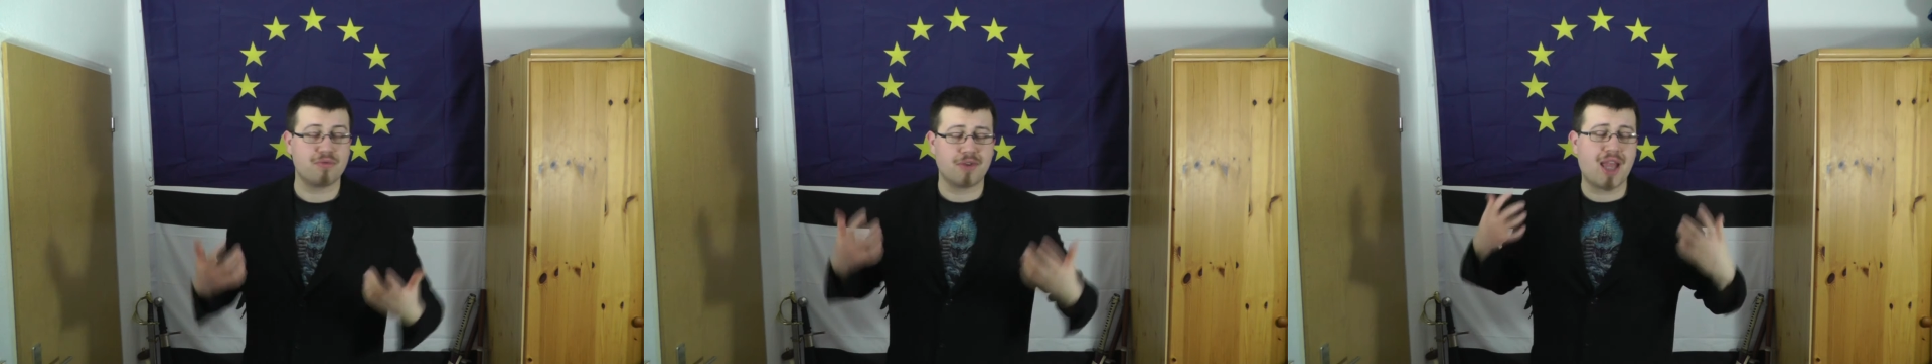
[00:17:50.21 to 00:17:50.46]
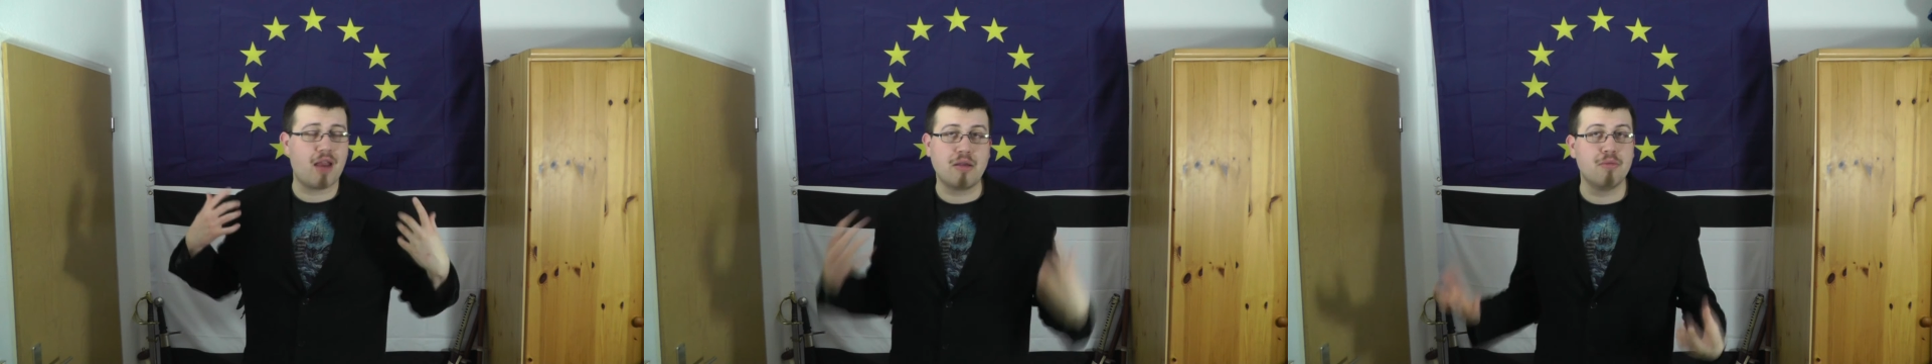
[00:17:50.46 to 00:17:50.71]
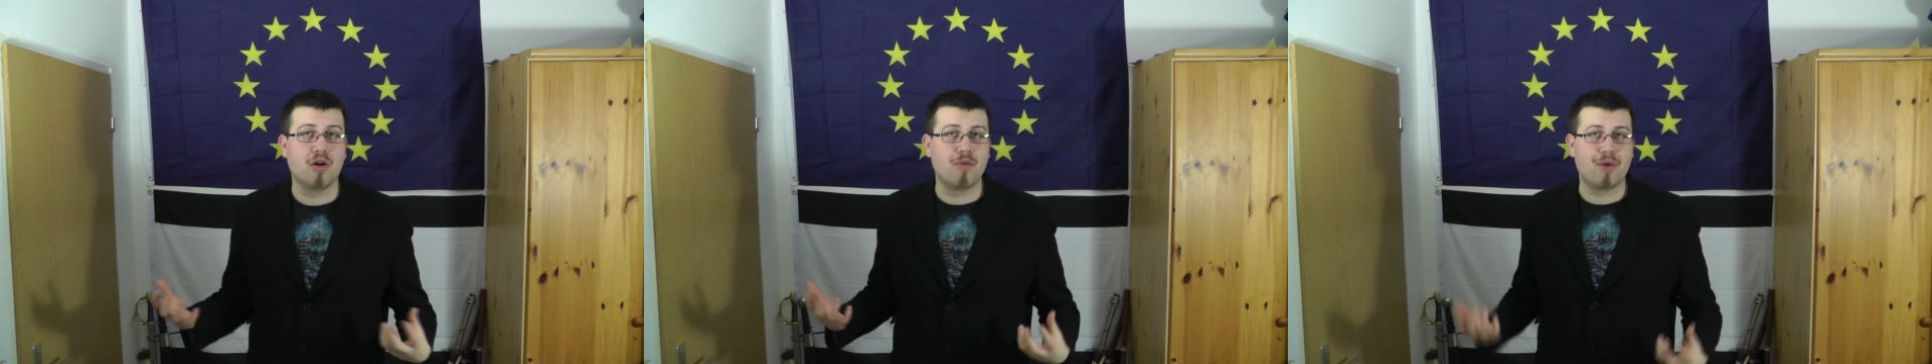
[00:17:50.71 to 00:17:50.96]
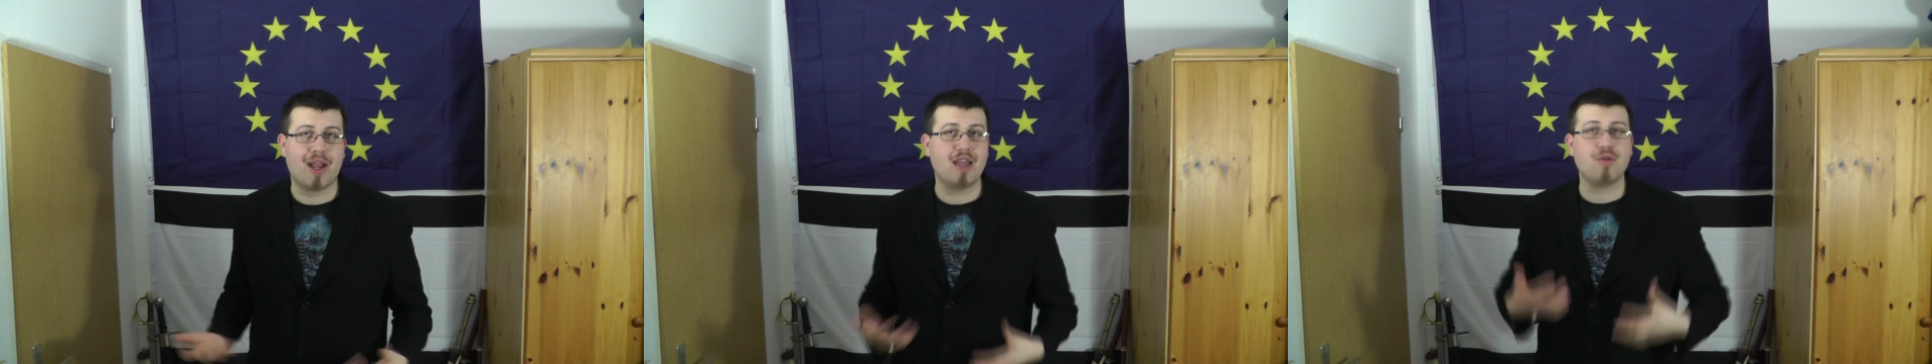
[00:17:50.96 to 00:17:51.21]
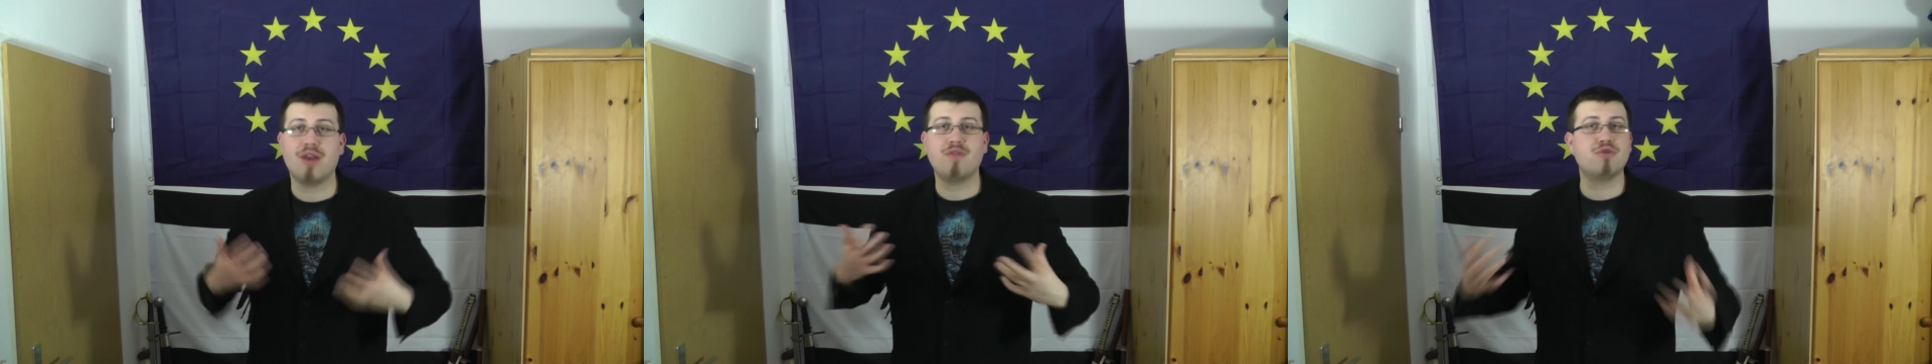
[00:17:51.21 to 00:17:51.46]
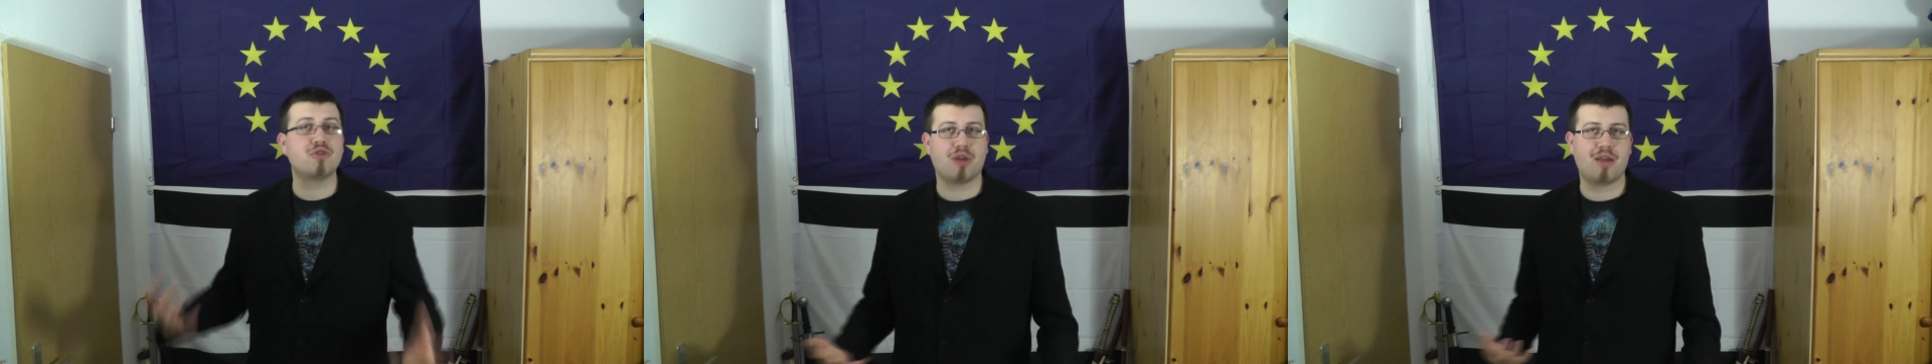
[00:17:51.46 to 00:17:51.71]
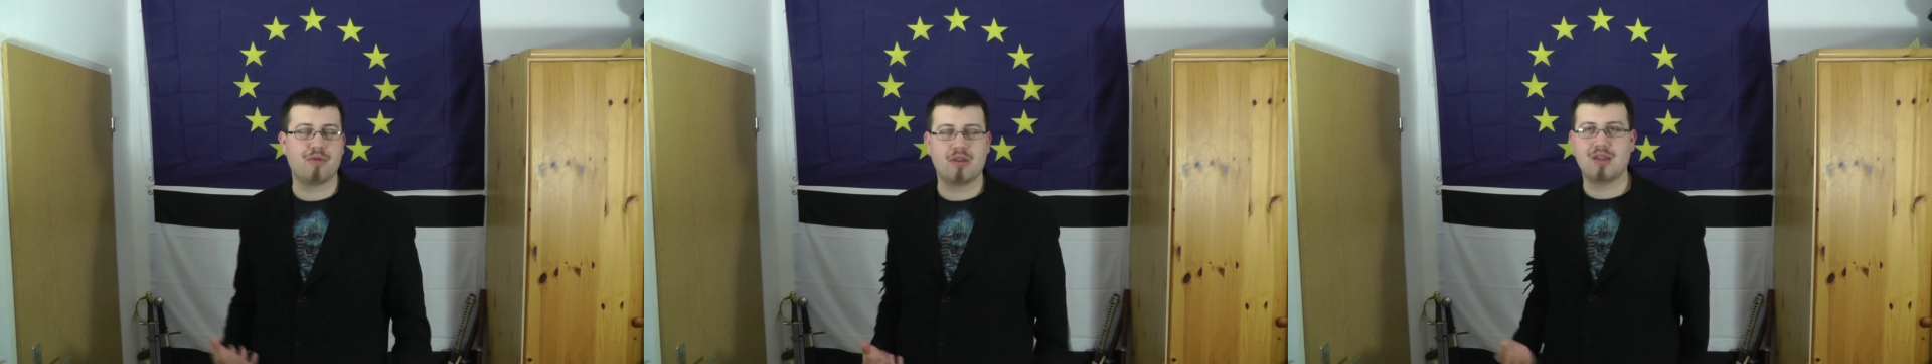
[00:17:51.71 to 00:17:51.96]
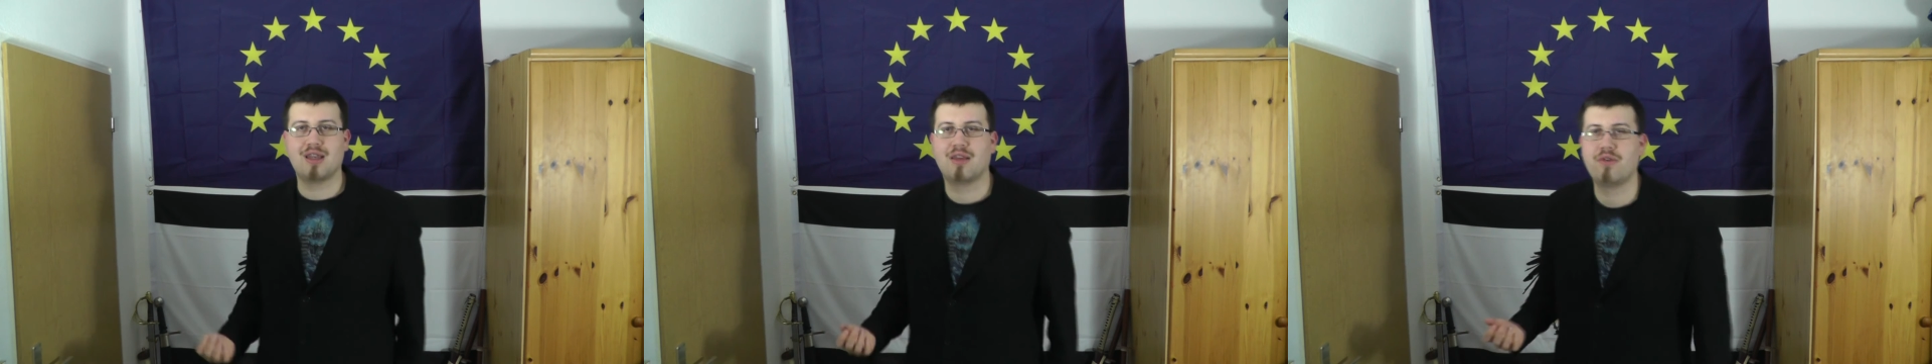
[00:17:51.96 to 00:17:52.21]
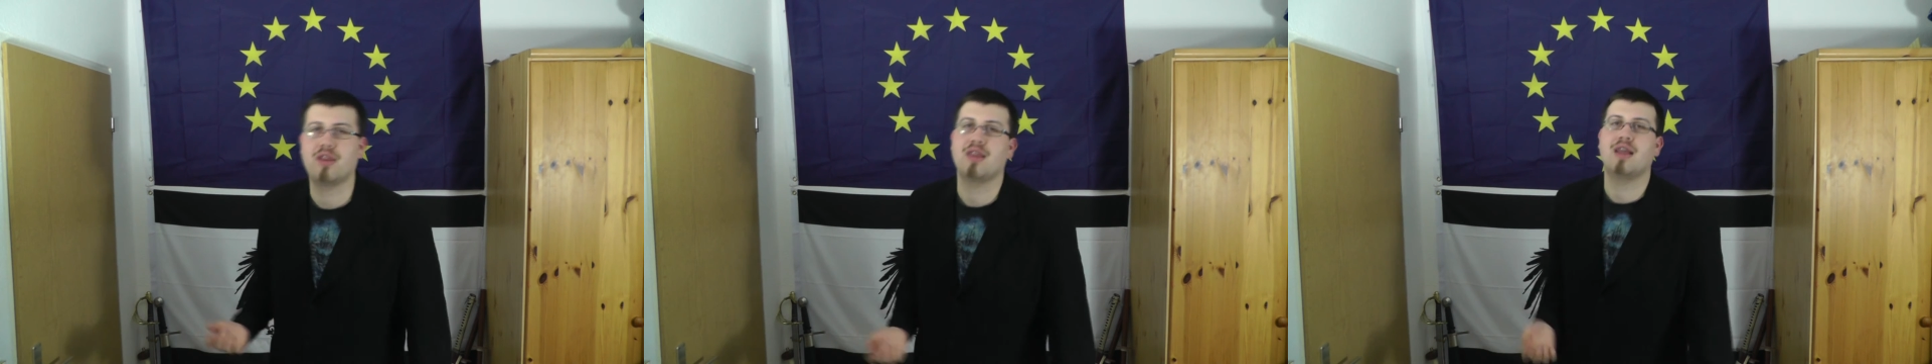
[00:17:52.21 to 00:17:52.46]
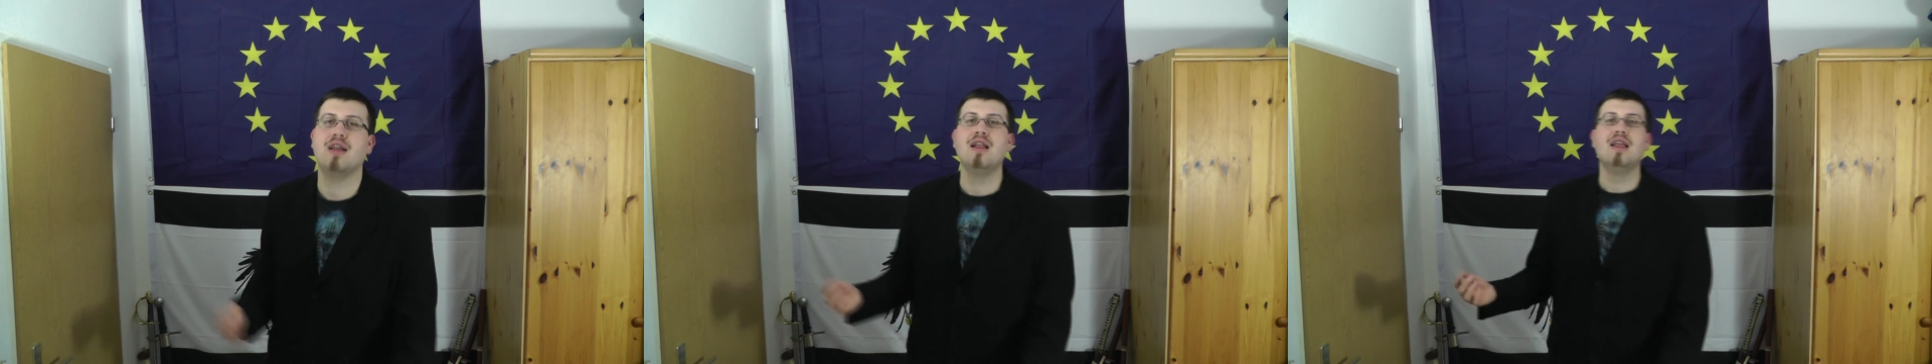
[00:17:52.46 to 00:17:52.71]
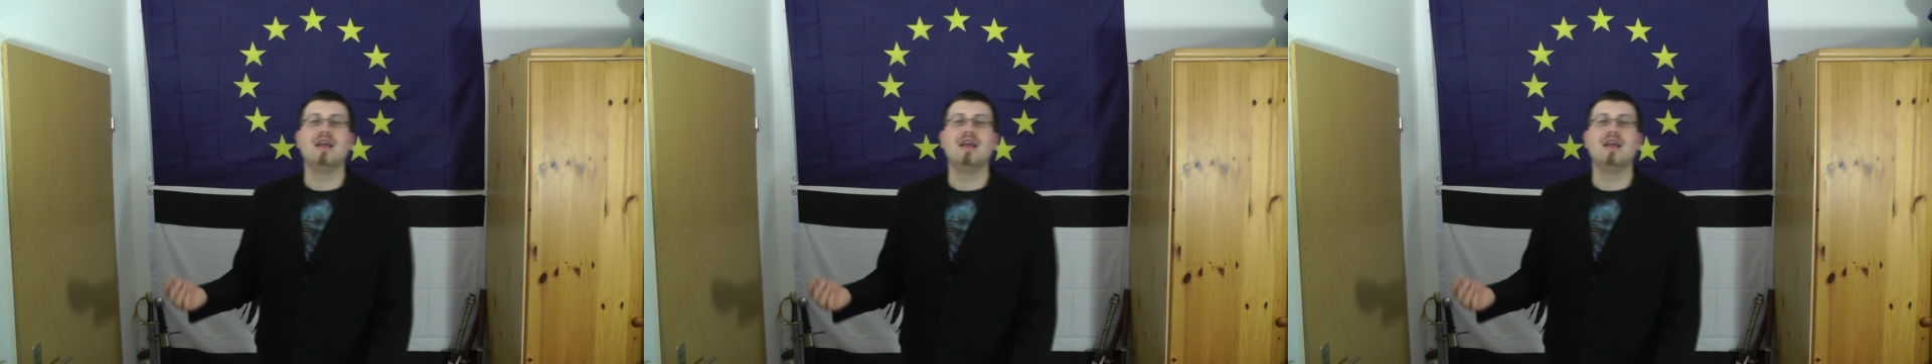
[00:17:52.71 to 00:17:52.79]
carry more weight, you have to train with it and everything.